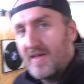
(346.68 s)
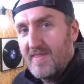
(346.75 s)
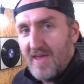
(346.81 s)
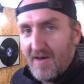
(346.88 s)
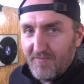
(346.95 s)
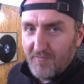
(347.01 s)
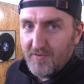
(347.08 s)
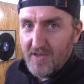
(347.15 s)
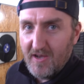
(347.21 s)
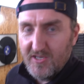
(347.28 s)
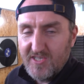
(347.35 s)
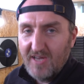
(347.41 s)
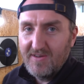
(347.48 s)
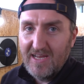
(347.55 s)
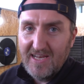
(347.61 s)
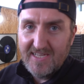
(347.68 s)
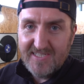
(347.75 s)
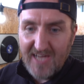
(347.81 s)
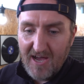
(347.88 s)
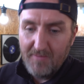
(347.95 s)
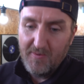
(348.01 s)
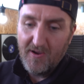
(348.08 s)
in the other video I showed it
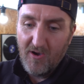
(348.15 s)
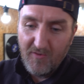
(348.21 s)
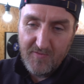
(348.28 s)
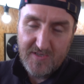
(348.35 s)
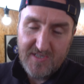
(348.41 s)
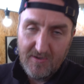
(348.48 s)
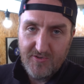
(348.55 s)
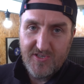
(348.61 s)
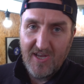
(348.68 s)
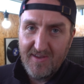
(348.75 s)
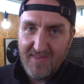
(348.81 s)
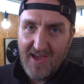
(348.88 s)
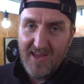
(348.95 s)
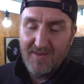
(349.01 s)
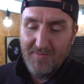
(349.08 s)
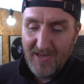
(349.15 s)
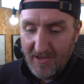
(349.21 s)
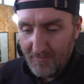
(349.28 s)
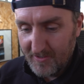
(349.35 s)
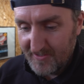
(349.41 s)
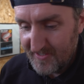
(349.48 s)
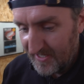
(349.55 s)
lit up, but obviously I'll show you that in a
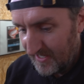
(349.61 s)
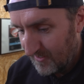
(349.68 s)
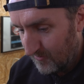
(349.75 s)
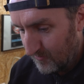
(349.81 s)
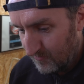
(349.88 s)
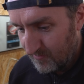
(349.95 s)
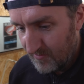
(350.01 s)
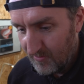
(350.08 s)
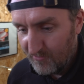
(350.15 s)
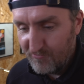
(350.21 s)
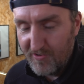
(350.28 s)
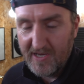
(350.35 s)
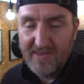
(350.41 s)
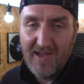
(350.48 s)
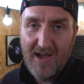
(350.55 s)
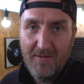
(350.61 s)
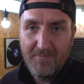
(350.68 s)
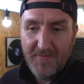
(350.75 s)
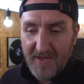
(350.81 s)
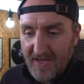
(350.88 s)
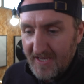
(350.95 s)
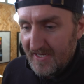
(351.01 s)
minute once I get it all rigged
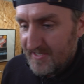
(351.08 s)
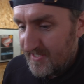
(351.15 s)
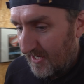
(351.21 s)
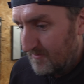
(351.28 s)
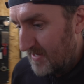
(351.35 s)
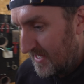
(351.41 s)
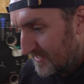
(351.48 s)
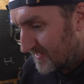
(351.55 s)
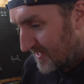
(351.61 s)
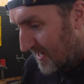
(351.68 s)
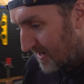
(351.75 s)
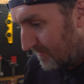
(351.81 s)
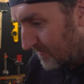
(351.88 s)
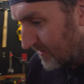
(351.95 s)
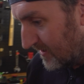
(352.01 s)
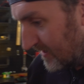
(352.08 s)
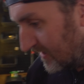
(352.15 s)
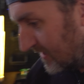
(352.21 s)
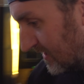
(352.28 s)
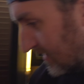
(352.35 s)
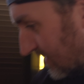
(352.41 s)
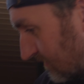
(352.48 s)
up. So next up,
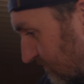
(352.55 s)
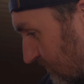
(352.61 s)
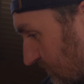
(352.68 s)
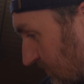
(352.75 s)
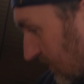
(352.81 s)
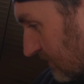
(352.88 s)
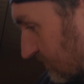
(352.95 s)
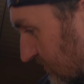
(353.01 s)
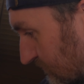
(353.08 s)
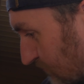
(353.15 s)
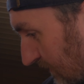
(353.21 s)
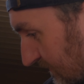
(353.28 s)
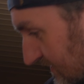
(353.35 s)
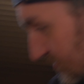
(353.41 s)
right, I'm going to run